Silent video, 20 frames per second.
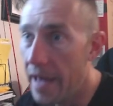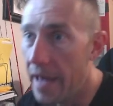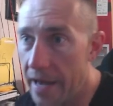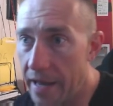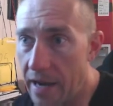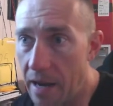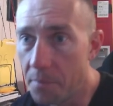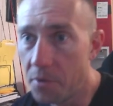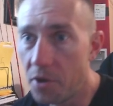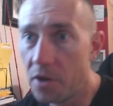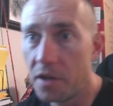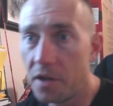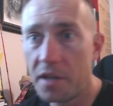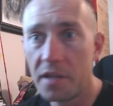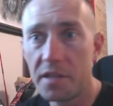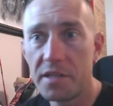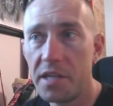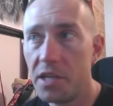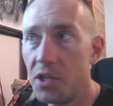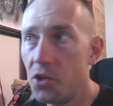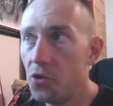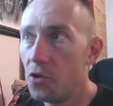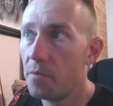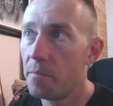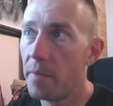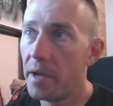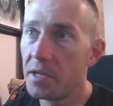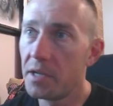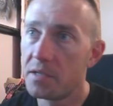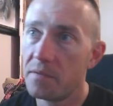and I'm going to continue
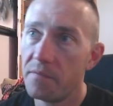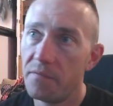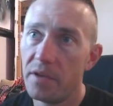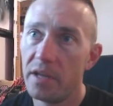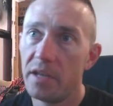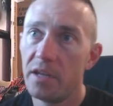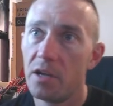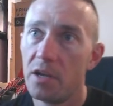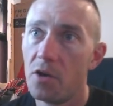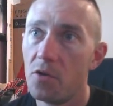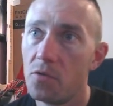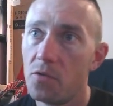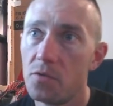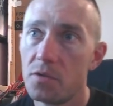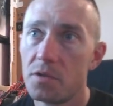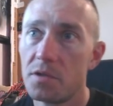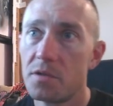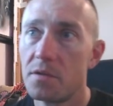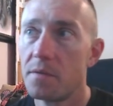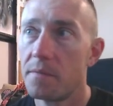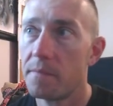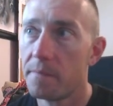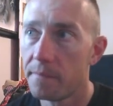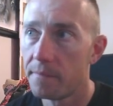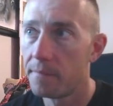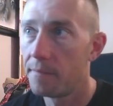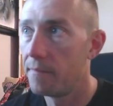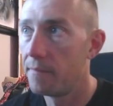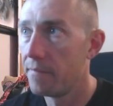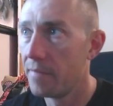to make some videos.
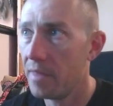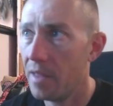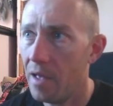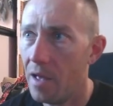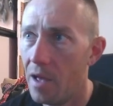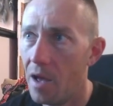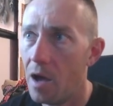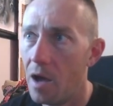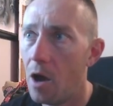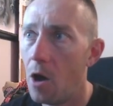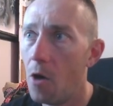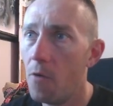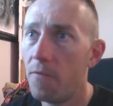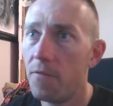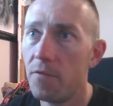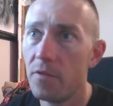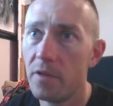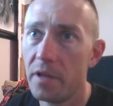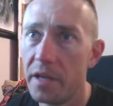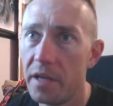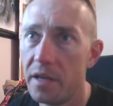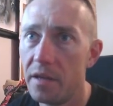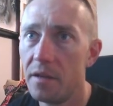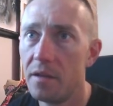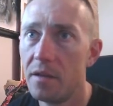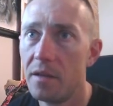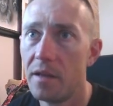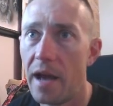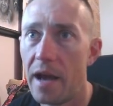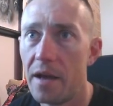
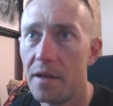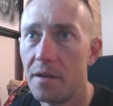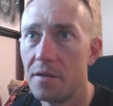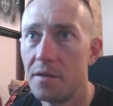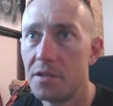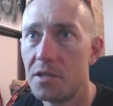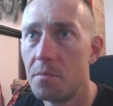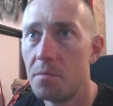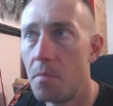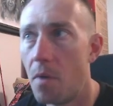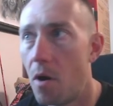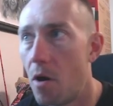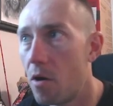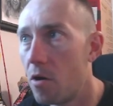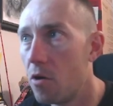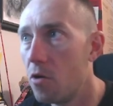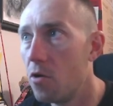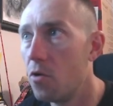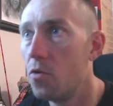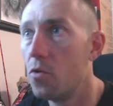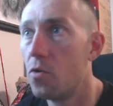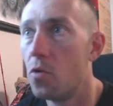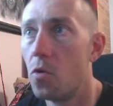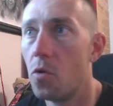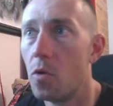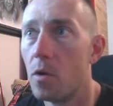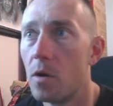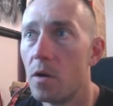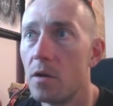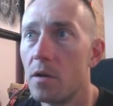Hopefully tomorrow
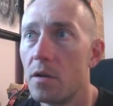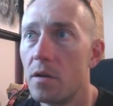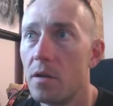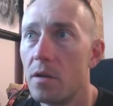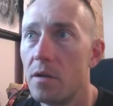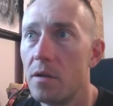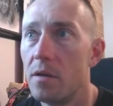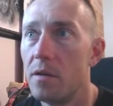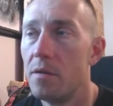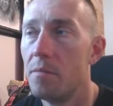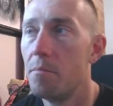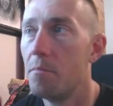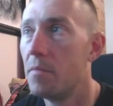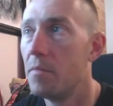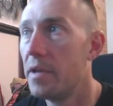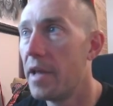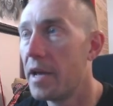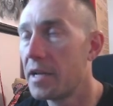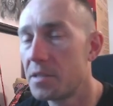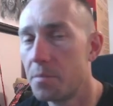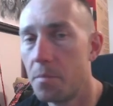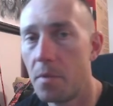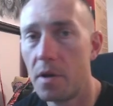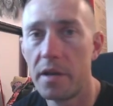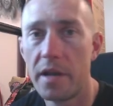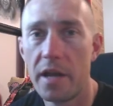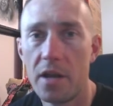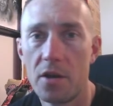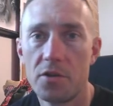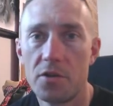or next
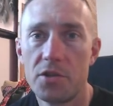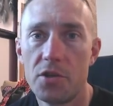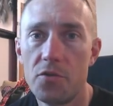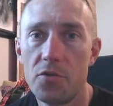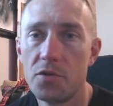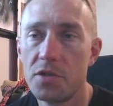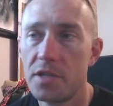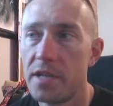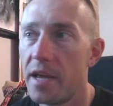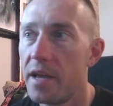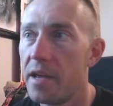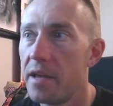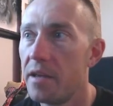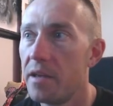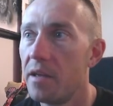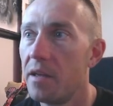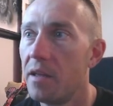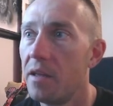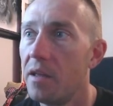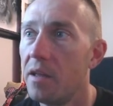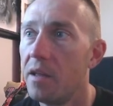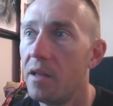Monday or Tuesday.